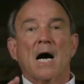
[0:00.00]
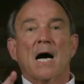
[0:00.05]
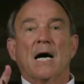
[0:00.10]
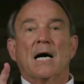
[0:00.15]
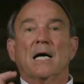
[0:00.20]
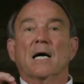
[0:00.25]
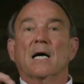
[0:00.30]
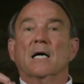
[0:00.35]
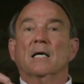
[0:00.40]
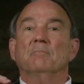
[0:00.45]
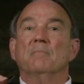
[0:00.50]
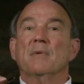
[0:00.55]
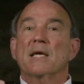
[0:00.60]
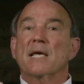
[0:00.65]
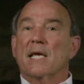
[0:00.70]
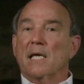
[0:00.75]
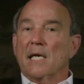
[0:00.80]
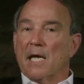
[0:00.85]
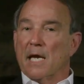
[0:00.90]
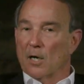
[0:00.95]
Um,
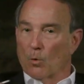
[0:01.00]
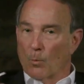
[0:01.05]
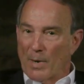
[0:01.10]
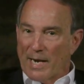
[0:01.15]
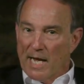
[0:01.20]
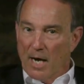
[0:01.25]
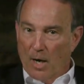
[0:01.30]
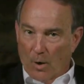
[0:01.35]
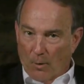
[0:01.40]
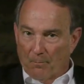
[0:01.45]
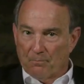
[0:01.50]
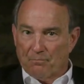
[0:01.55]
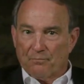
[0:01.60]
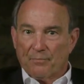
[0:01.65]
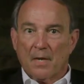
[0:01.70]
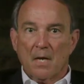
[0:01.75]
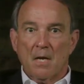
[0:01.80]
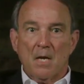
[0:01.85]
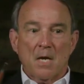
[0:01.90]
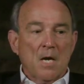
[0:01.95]
here we go.
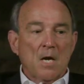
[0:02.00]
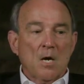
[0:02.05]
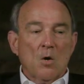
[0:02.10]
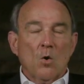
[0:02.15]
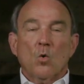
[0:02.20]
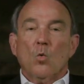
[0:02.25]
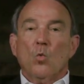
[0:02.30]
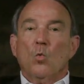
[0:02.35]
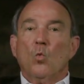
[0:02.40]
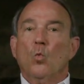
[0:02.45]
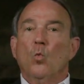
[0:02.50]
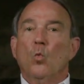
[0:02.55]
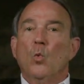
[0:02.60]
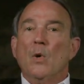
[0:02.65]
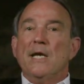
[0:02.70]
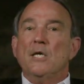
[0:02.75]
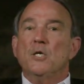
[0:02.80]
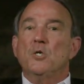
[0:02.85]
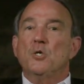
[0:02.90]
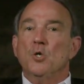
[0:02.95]
We